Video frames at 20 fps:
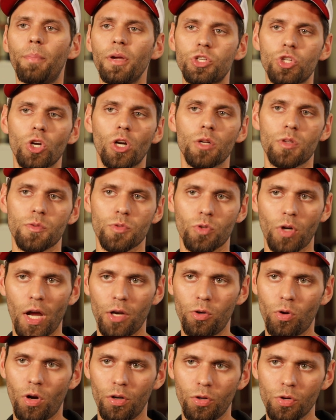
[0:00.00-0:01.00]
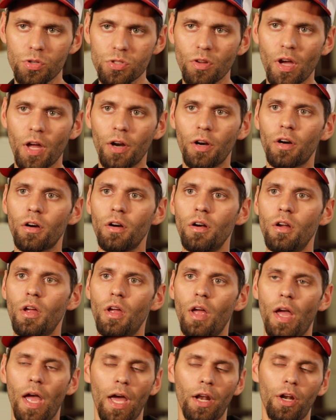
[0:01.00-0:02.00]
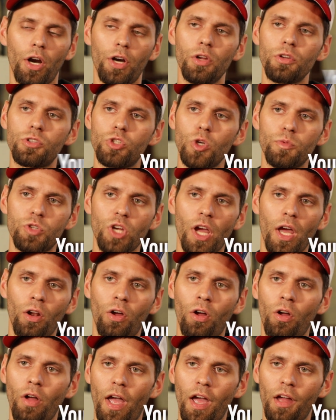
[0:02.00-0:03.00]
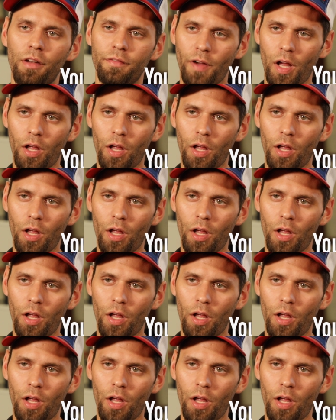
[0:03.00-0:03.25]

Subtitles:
Be sure to subscribe to our newsletter and our YouTube channel and